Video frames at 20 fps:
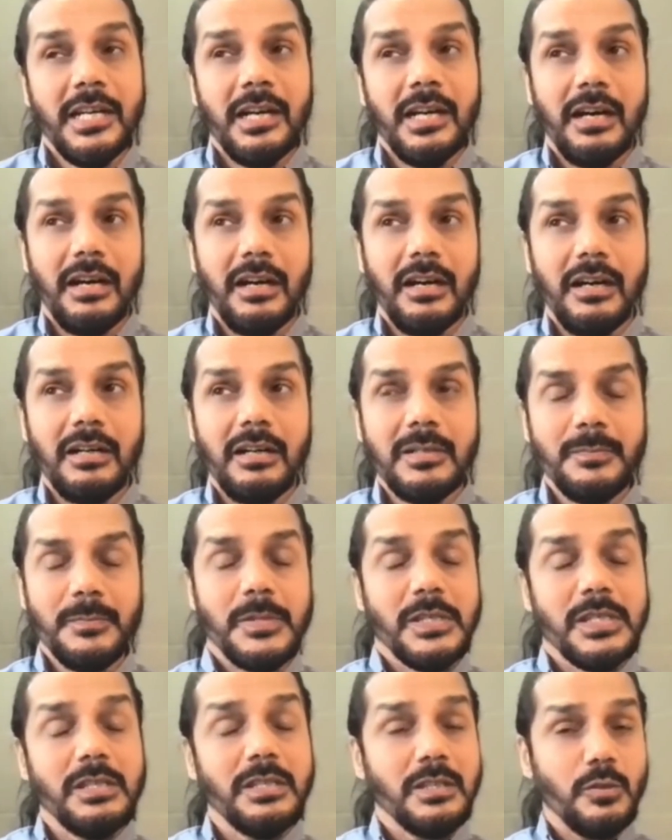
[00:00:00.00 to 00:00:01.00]
So
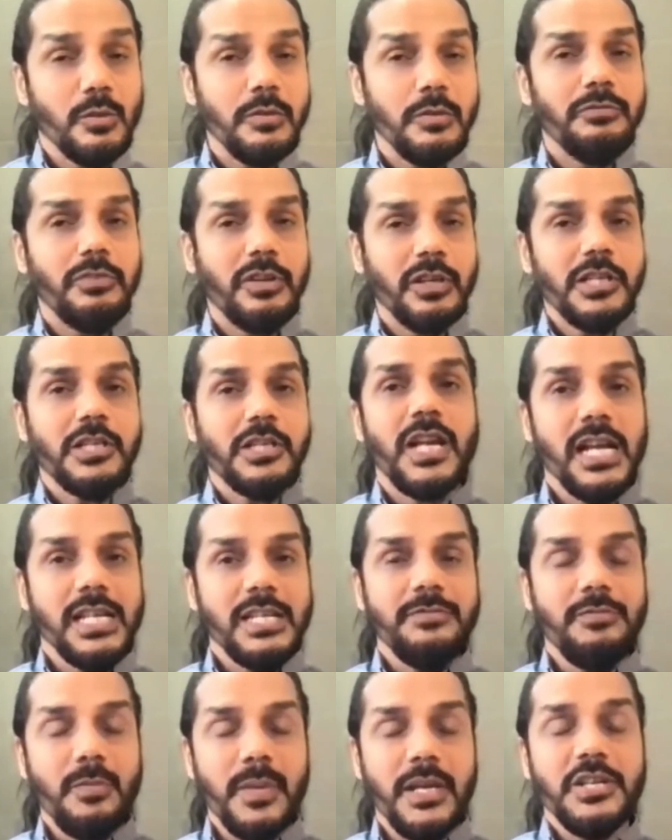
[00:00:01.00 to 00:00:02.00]
the word
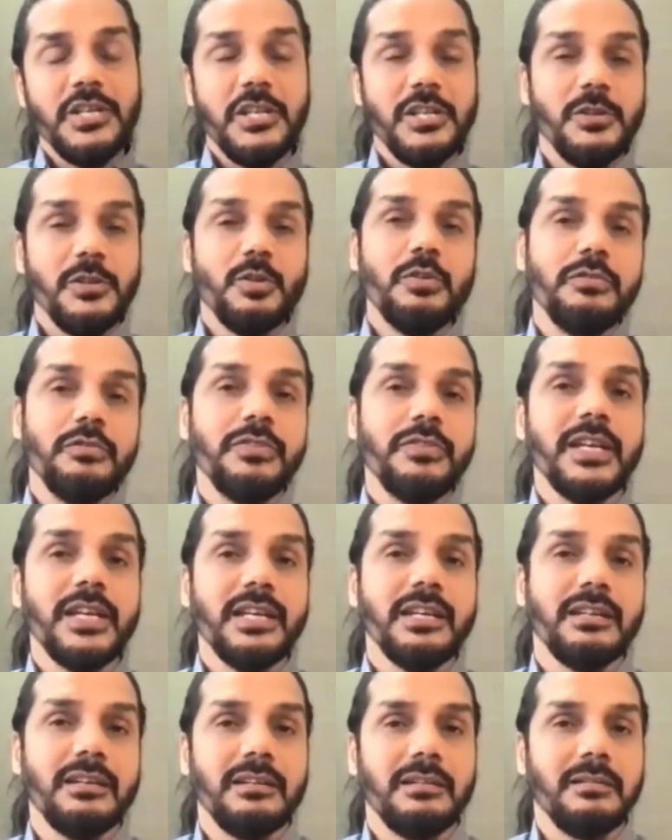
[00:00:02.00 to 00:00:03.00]
transformation,
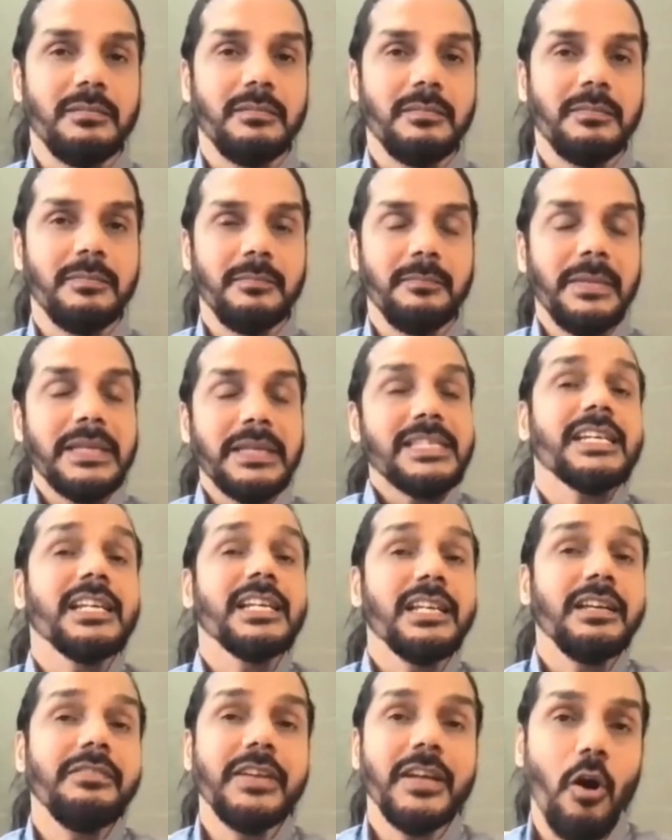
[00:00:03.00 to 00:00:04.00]

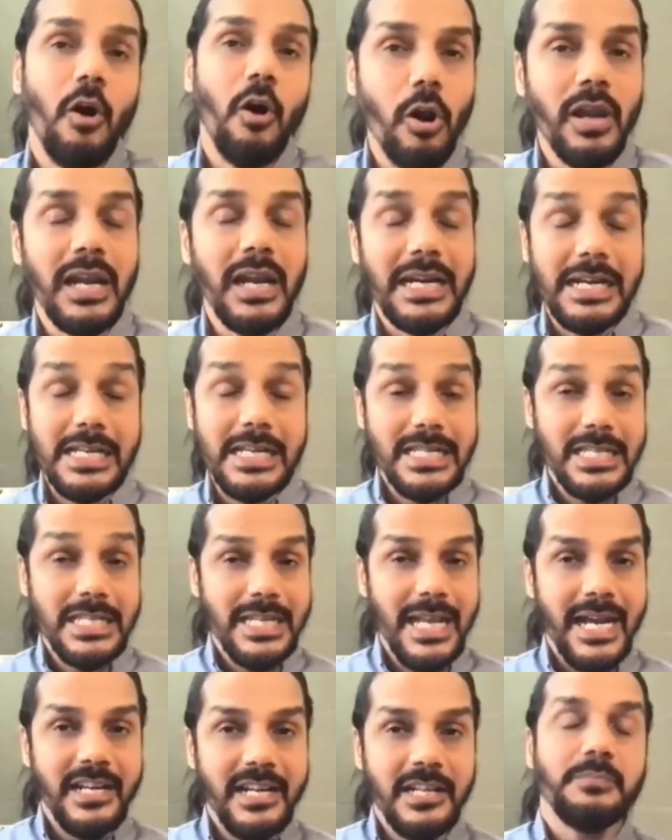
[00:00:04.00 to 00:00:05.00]
we all
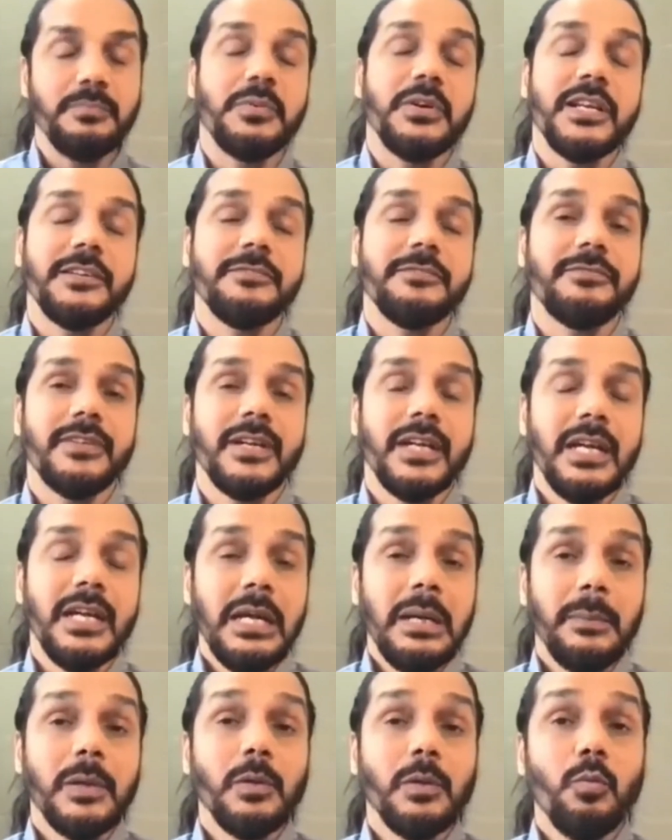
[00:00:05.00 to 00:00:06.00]
understand in brief,
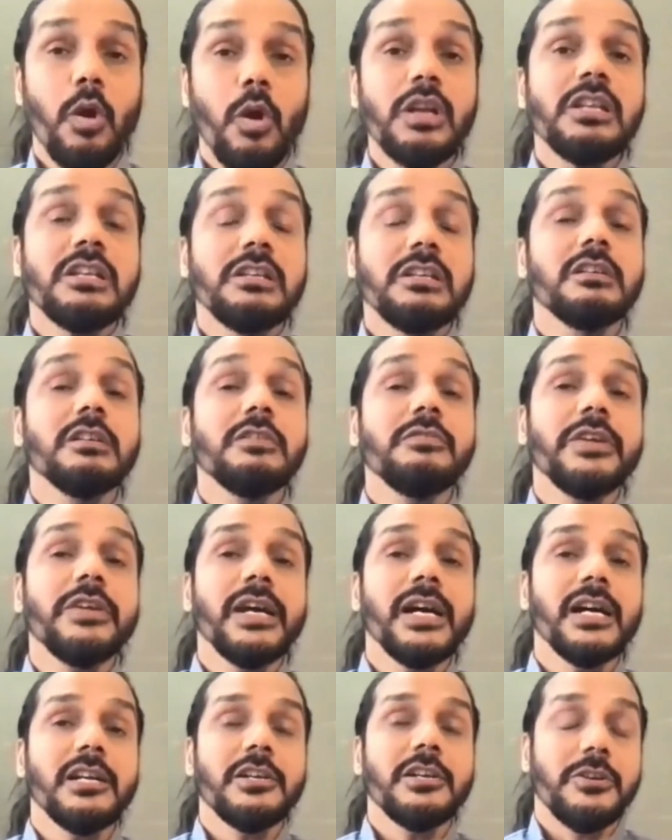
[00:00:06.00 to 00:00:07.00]
but what here we
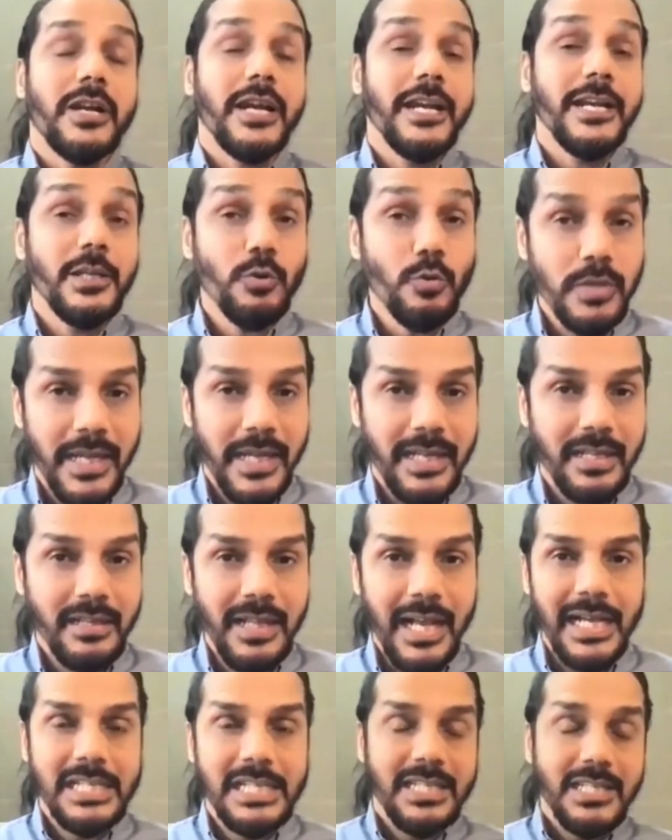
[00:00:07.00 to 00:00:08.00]
are trying to tell,
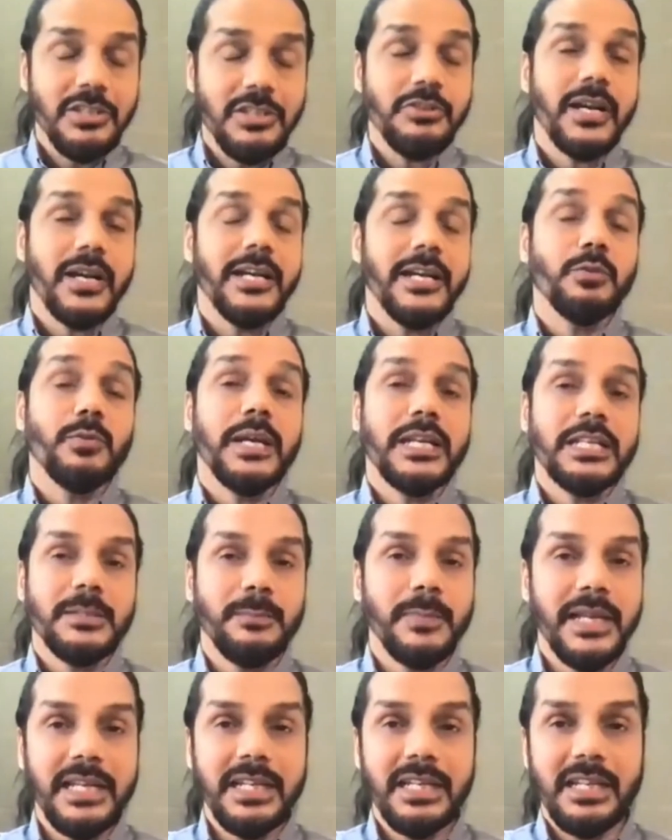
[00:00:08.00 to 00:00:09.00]
I'll just try to
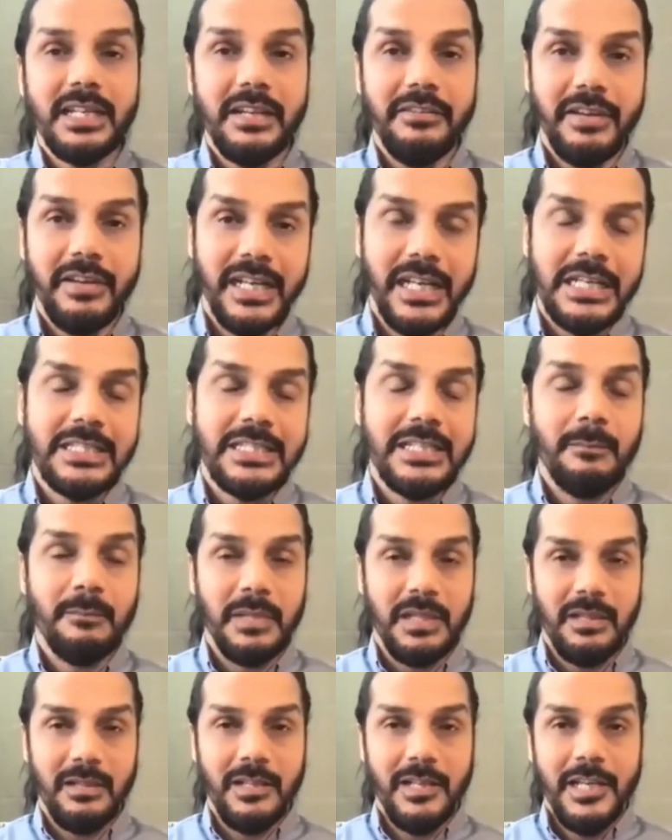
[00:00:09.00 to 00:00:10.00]
explain, giving an
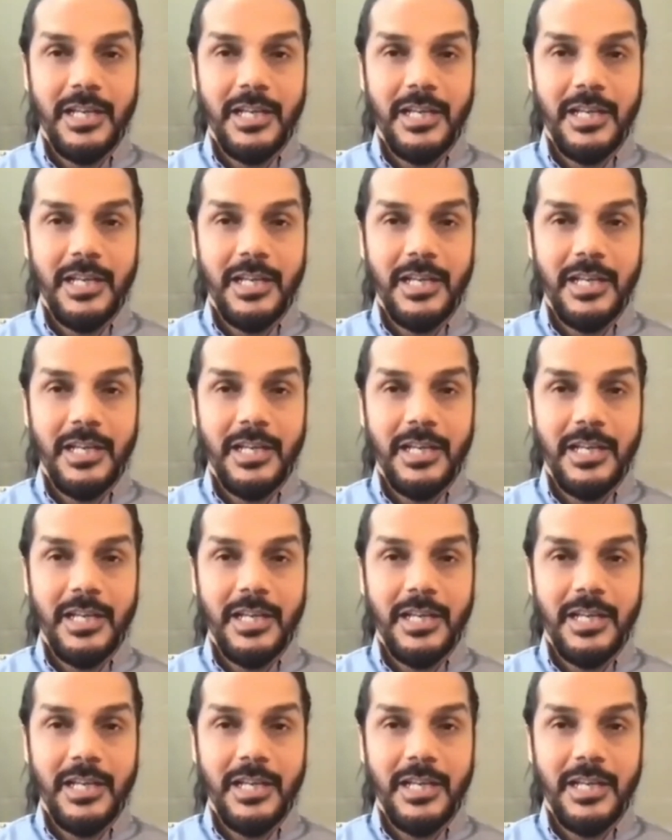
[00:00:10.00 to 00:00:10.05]
example.